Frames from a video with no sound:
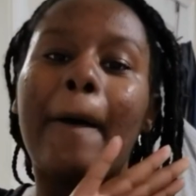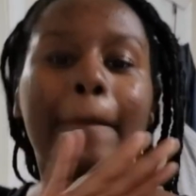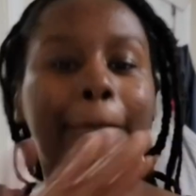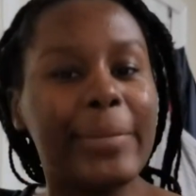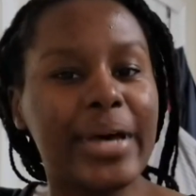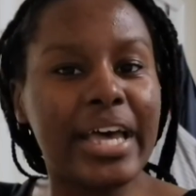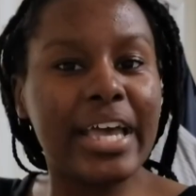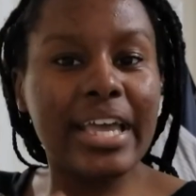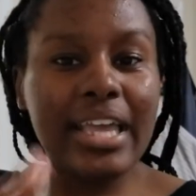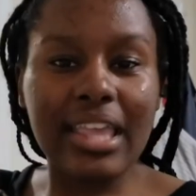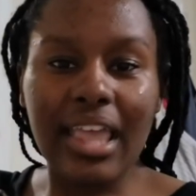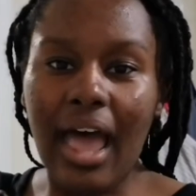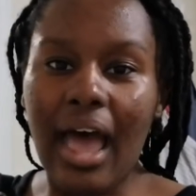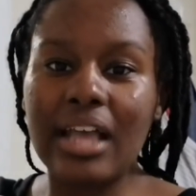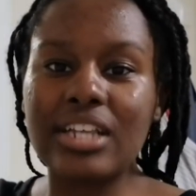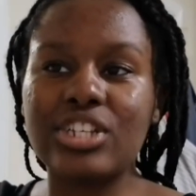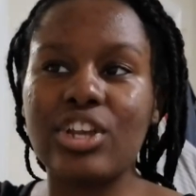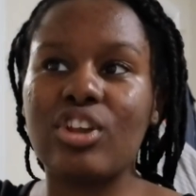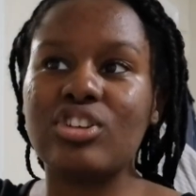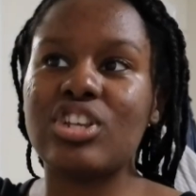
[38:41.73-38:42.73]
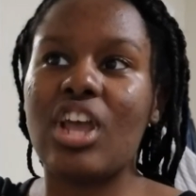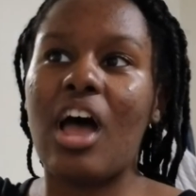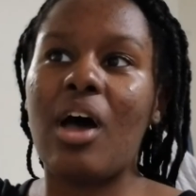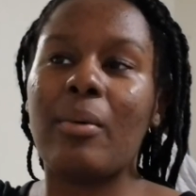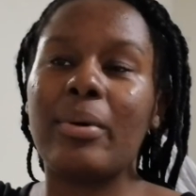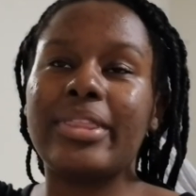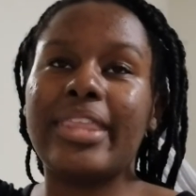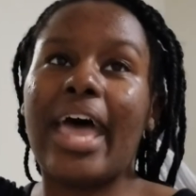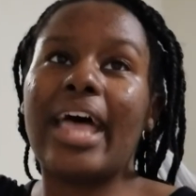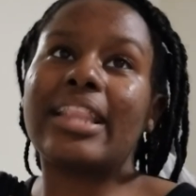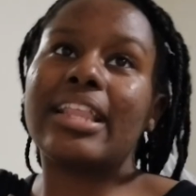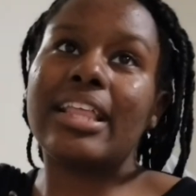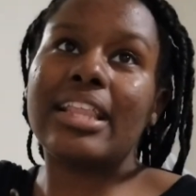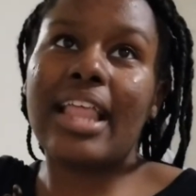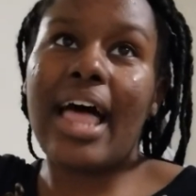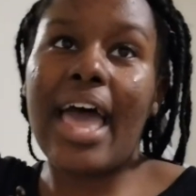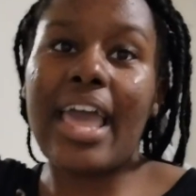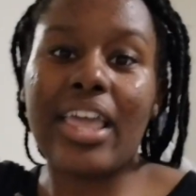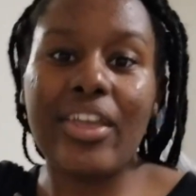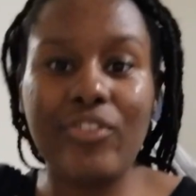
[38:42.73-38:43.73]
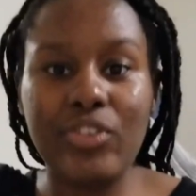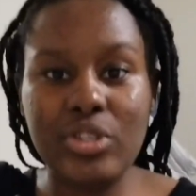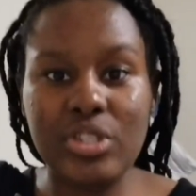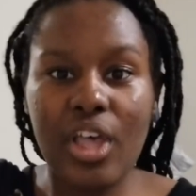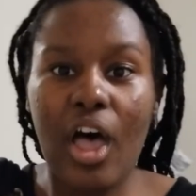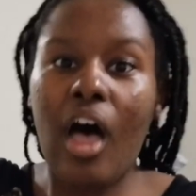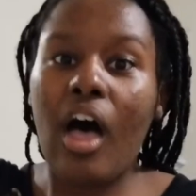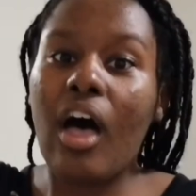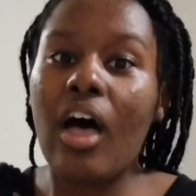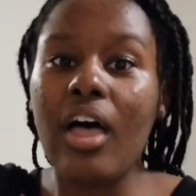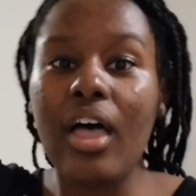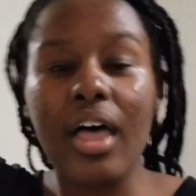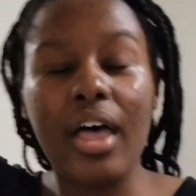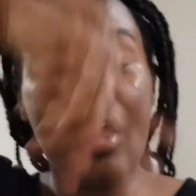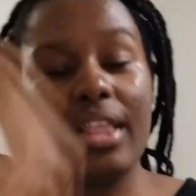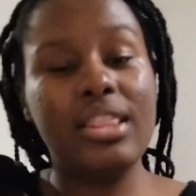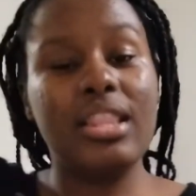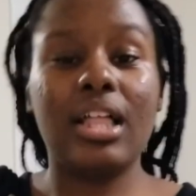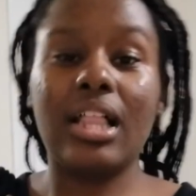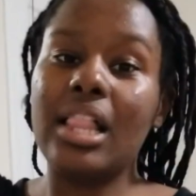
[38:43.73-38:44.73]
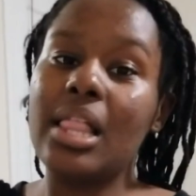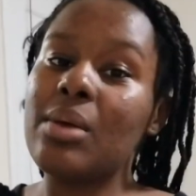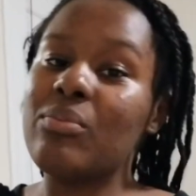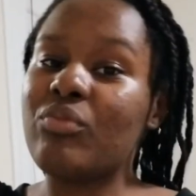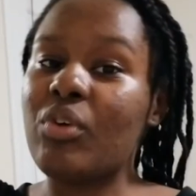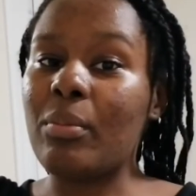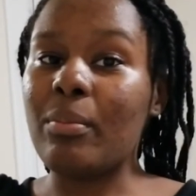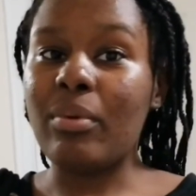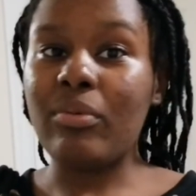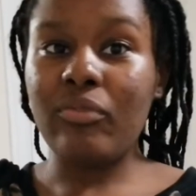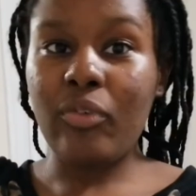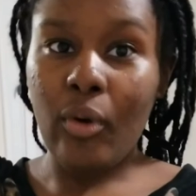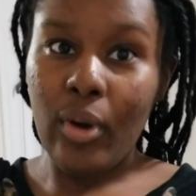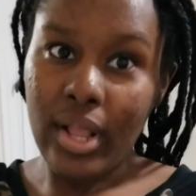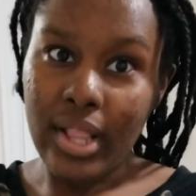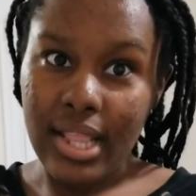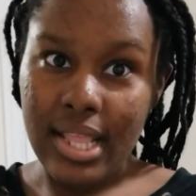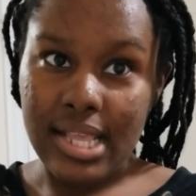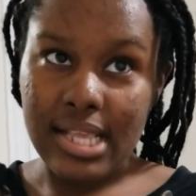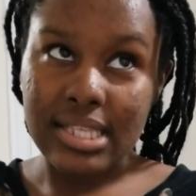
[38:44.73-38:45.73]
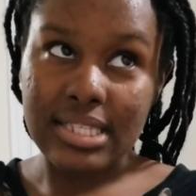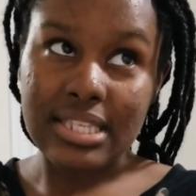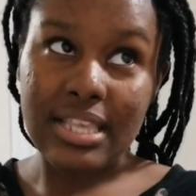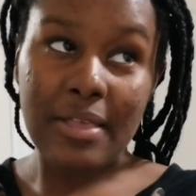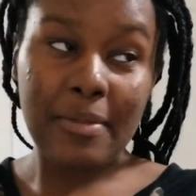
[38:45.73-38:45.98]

But I showed y'all what that looked like if you saw the clip from before this.